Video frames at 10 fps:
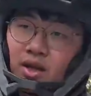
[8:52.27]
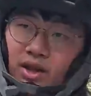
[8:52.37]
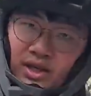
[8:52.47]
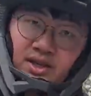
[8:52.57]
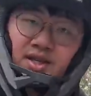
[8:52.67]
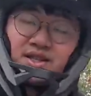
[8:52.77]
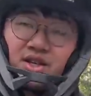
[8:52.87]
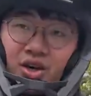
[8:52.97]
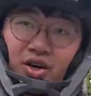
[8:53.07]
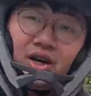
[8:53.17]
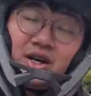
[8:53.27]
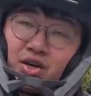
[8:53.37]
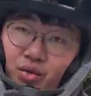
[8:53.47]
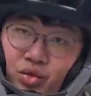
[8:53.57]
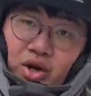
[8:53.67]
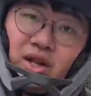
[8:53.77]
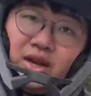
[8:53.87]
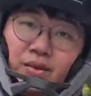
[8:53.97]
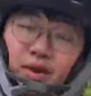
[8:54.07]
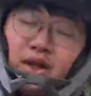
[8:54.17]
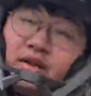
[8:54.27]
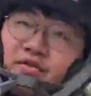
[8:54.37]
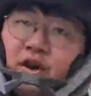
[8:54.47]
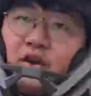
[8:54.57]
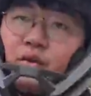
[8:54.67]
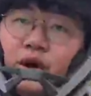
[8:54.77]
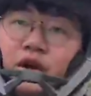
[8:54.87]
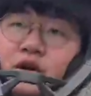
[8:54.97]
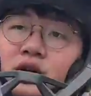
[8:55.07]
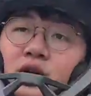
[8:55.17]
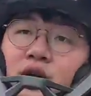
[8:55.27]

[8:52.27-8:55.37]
This is still a really, really fun wheel.